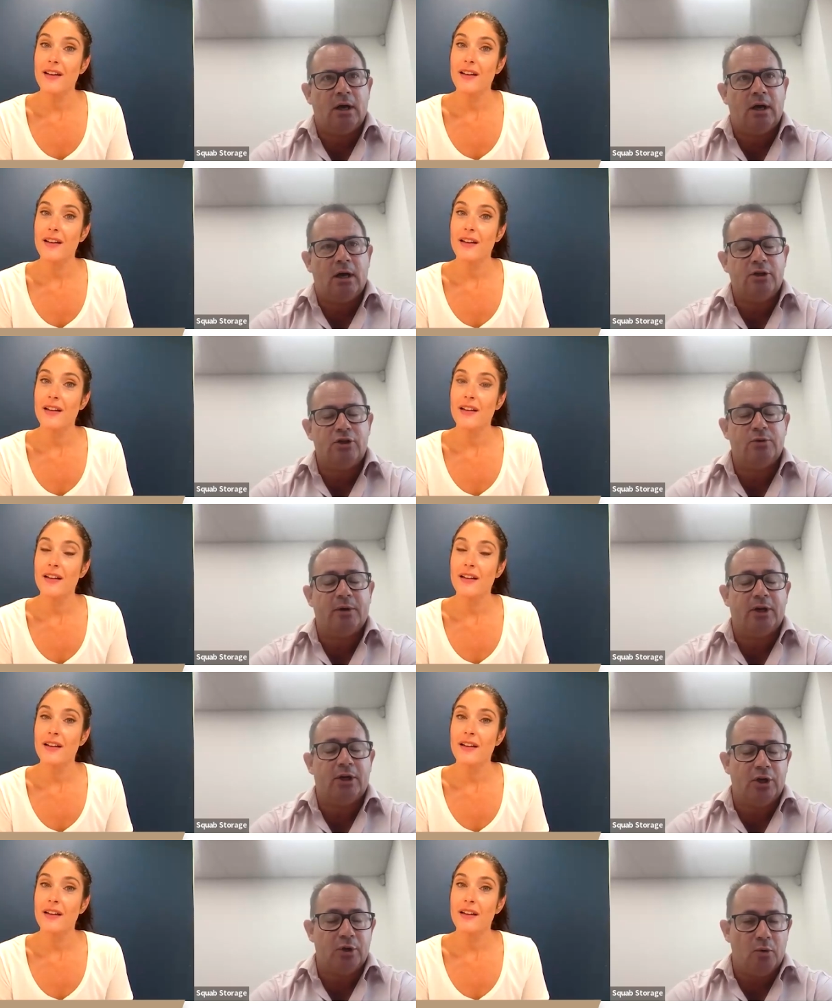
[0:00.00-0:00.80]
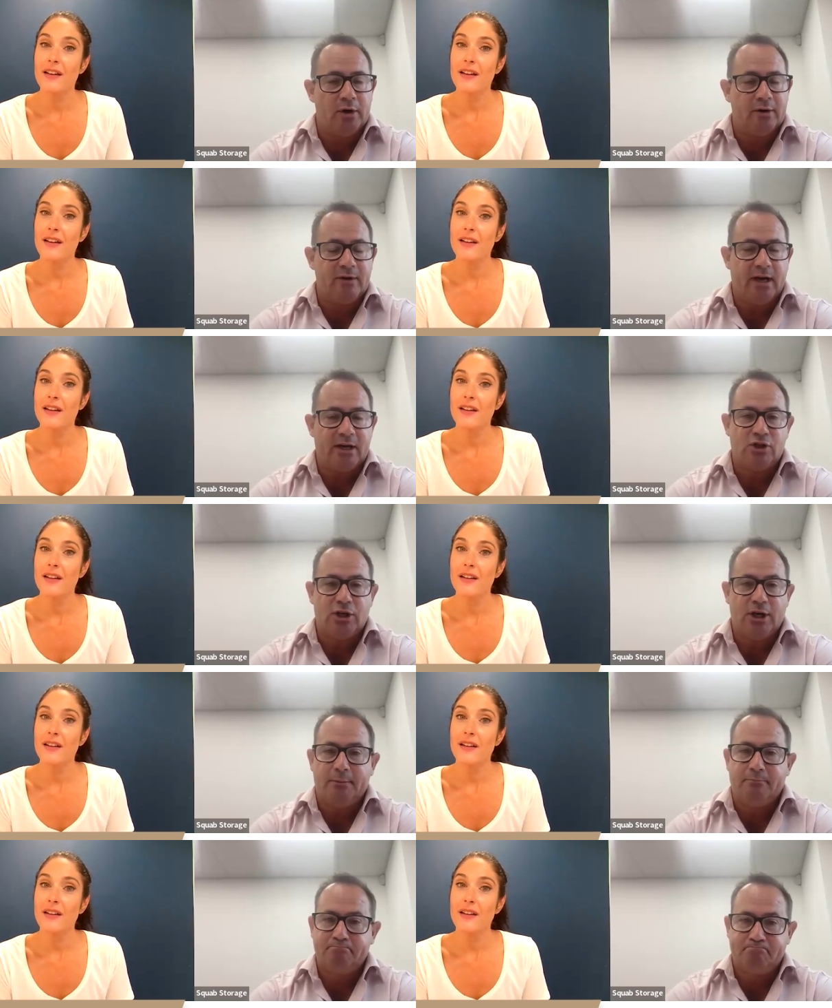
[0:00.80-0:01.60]
Speaker 1: uh, during Q1 of next
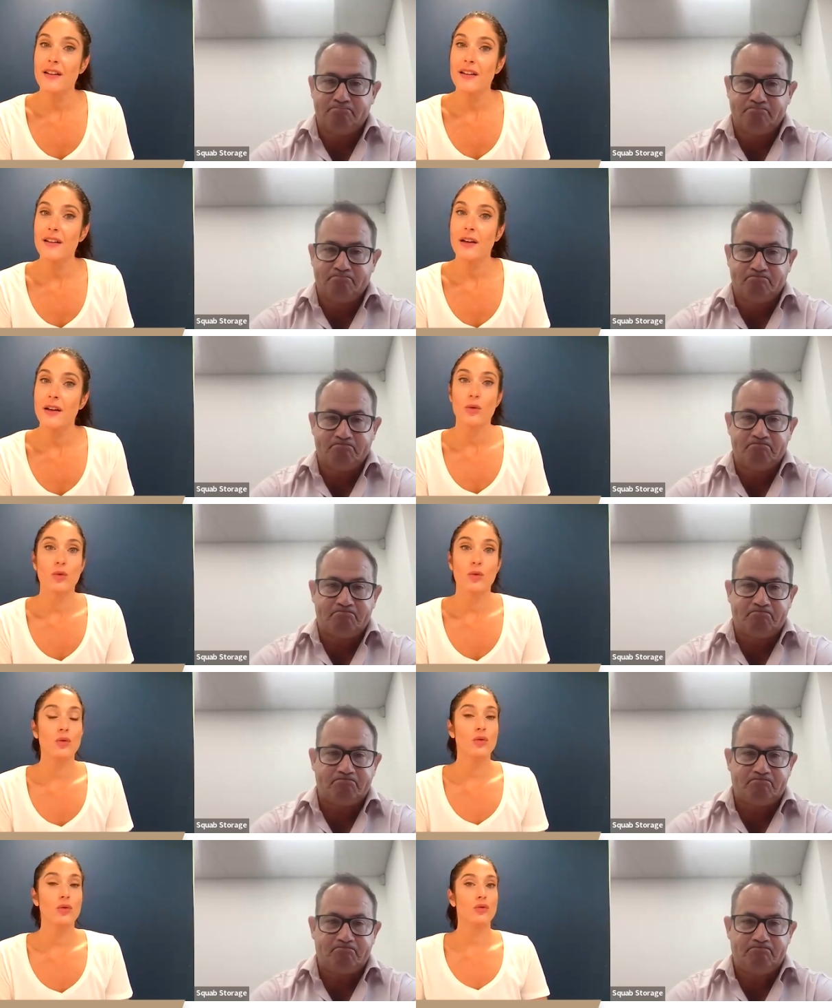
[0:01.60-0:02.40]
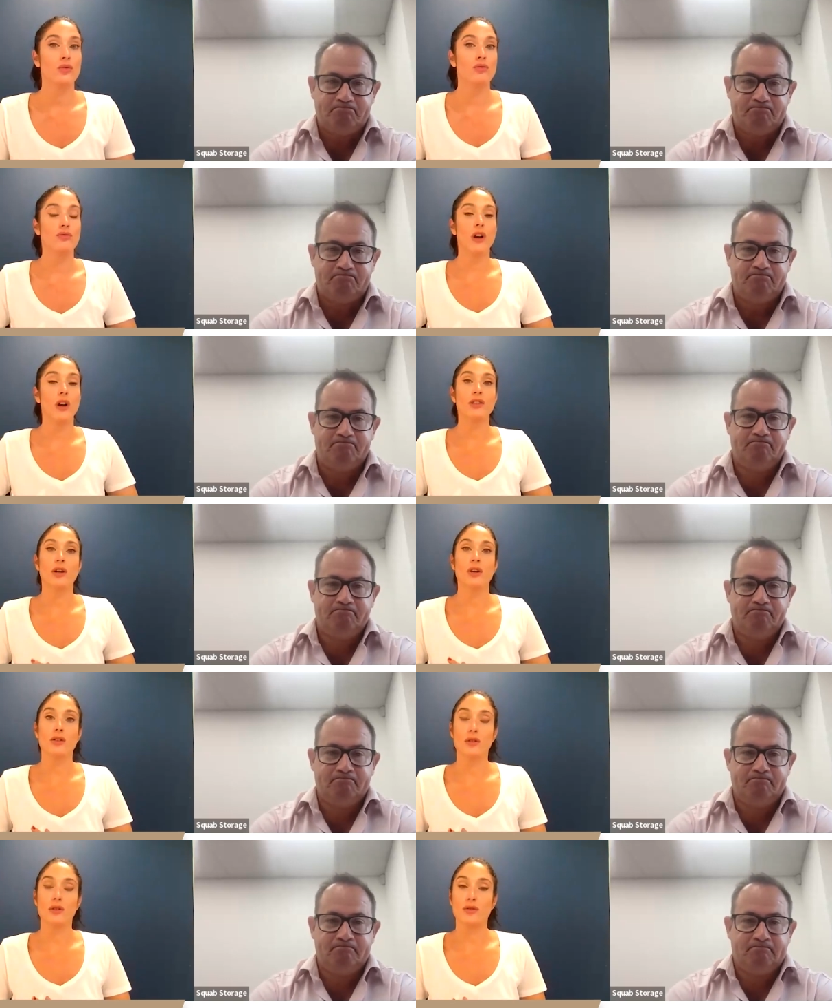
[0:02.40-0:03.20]
year.
Speaker 2: Ooh, right
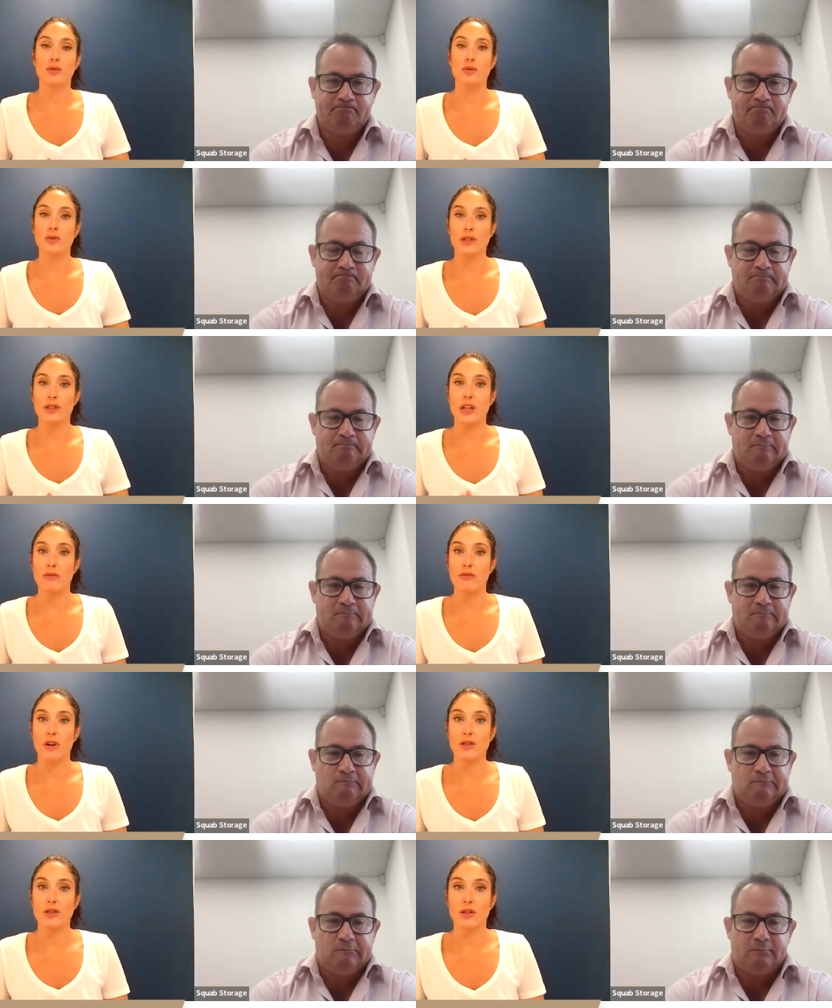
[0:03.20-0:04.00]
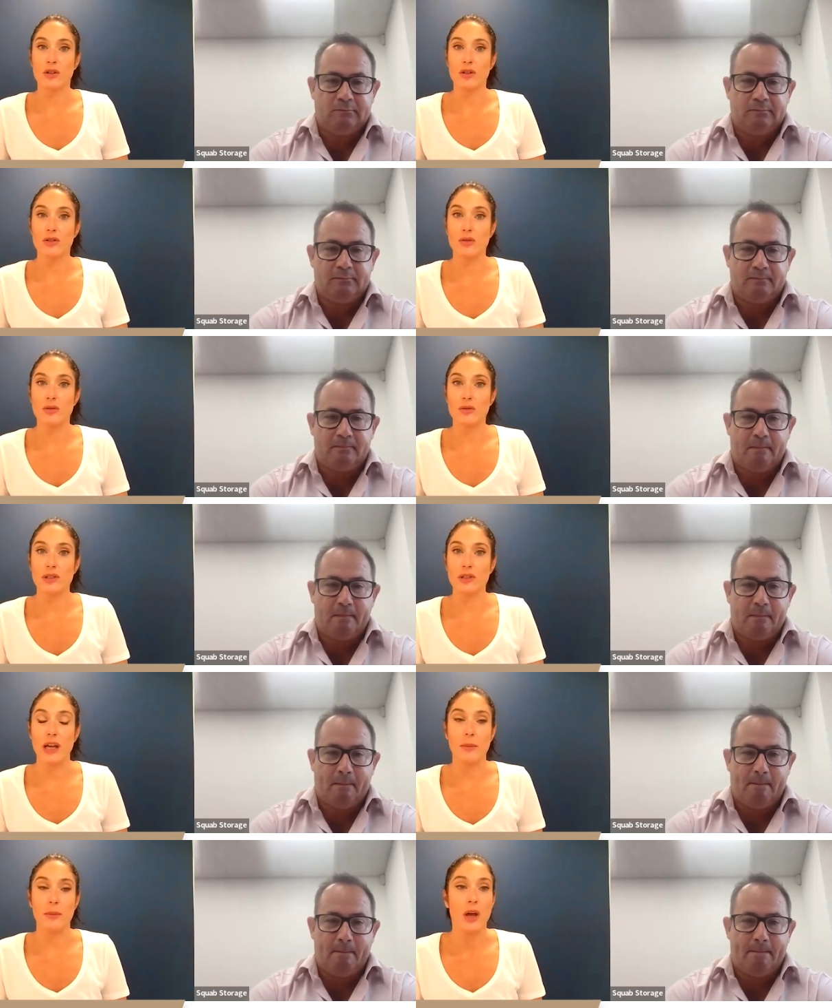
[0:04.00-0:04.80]
on our doorstep, right on our
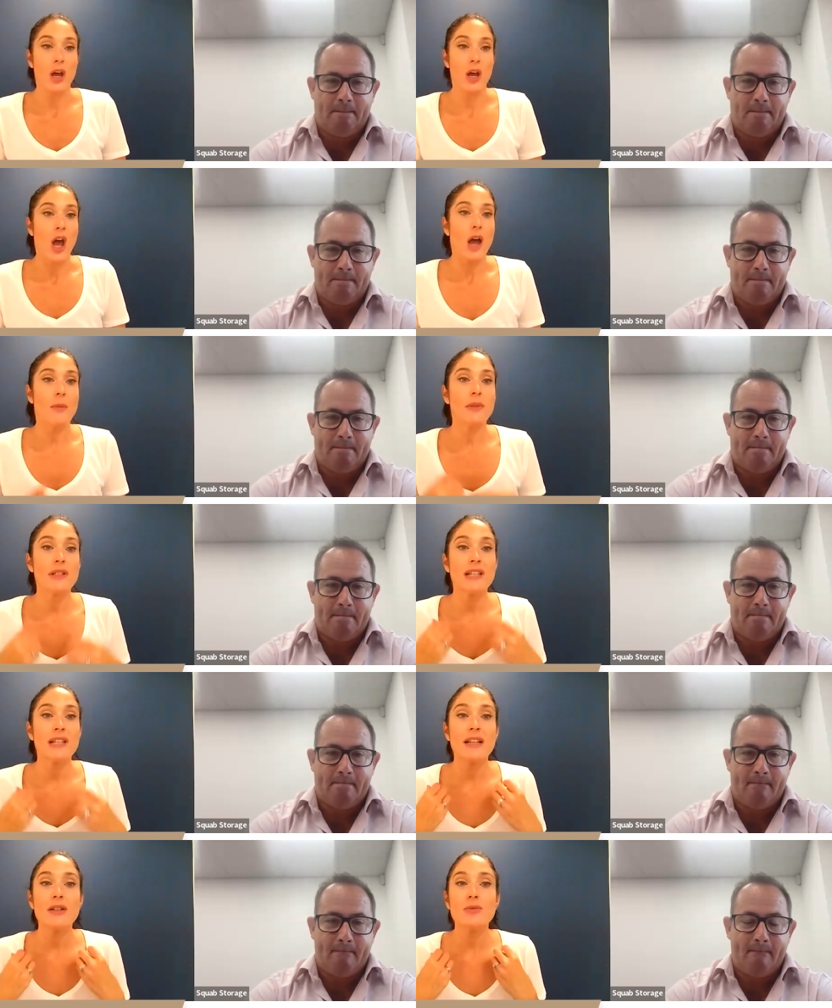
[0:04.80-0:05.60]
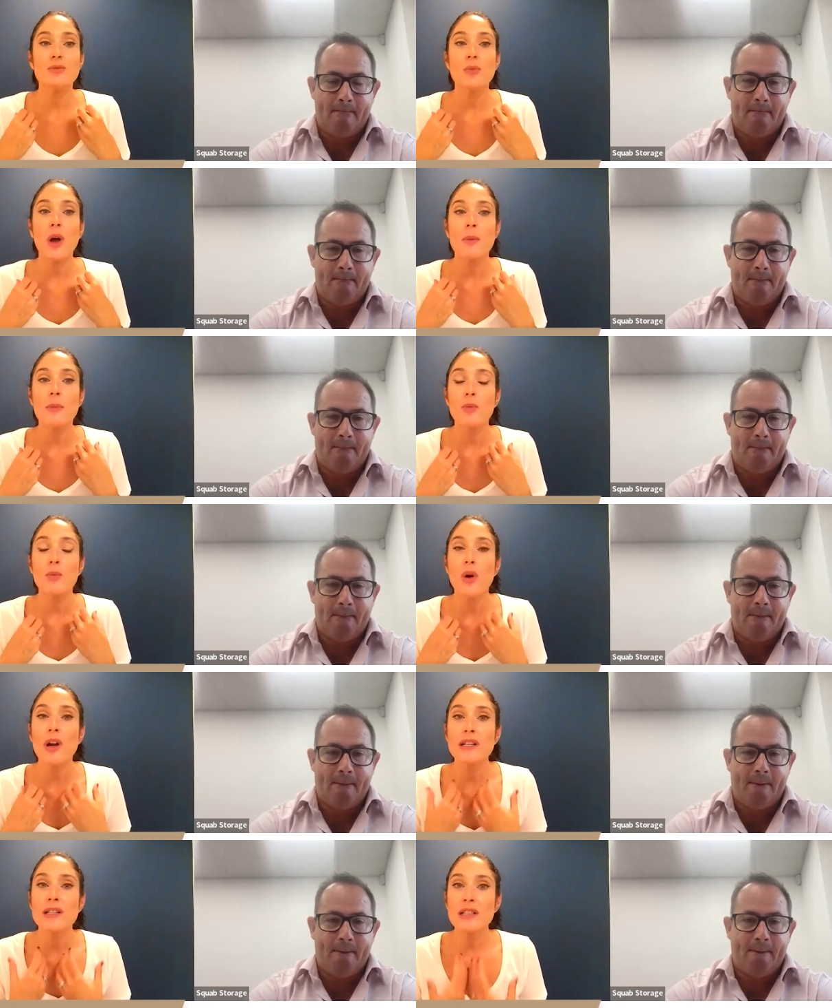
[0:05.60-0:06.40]
doorstep. Um, tell us um,
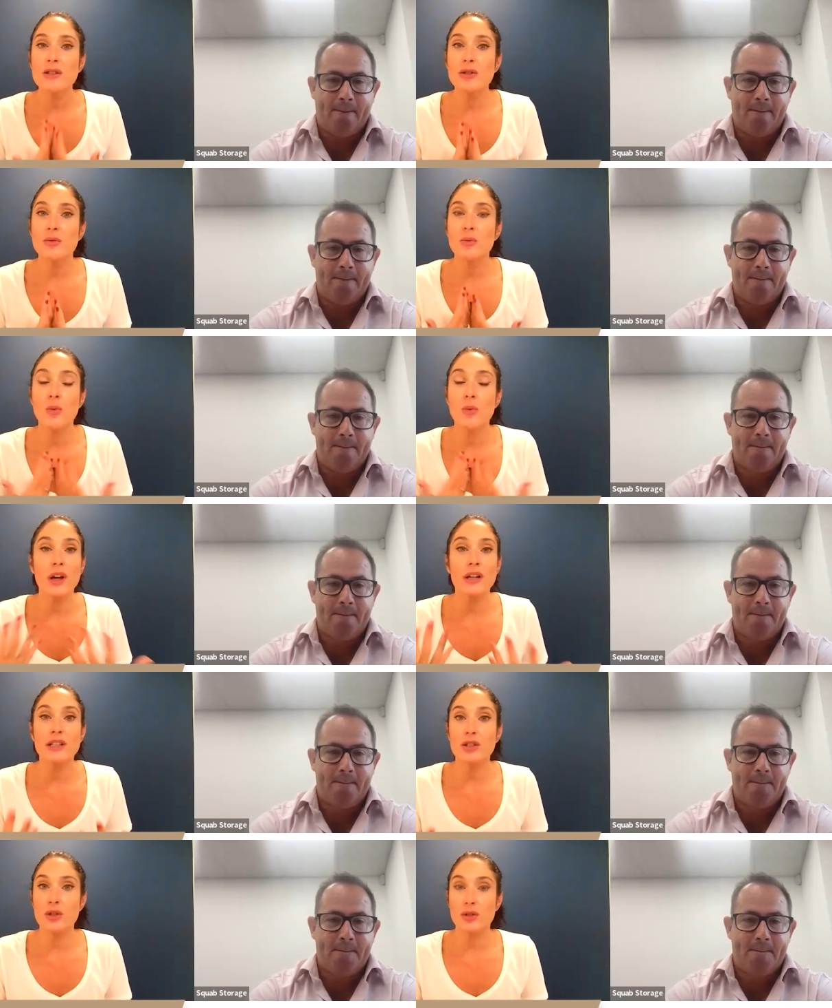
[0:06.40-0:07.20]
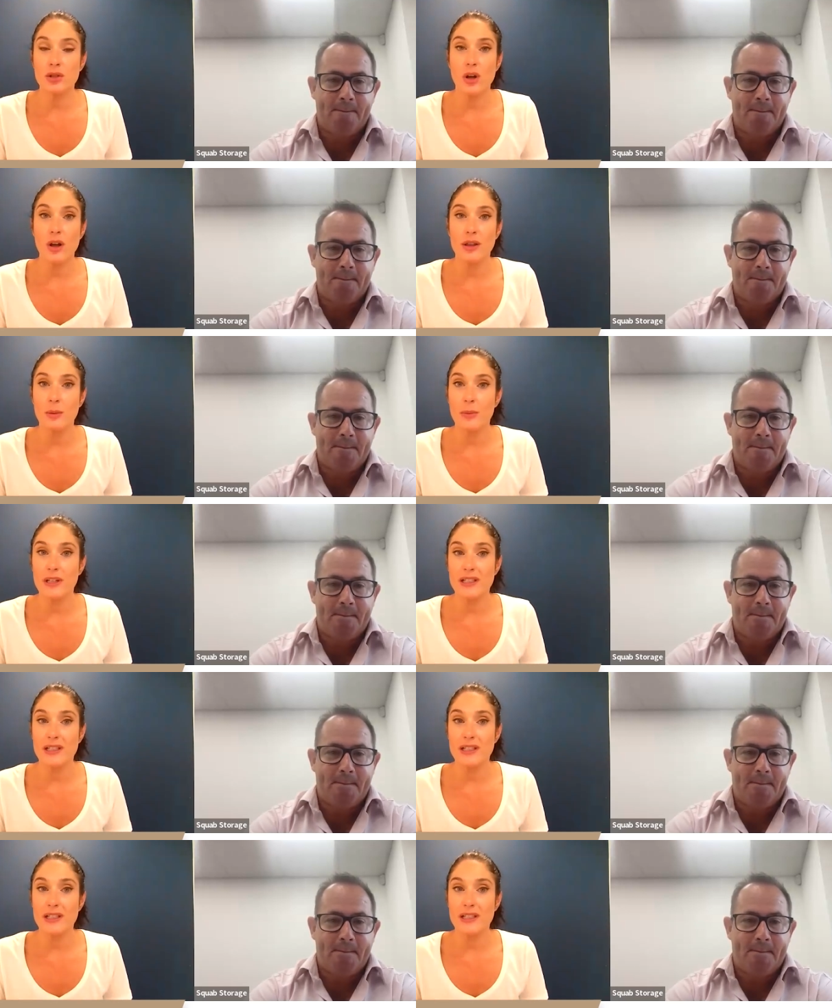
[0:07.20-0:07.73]
why did you, why did you start the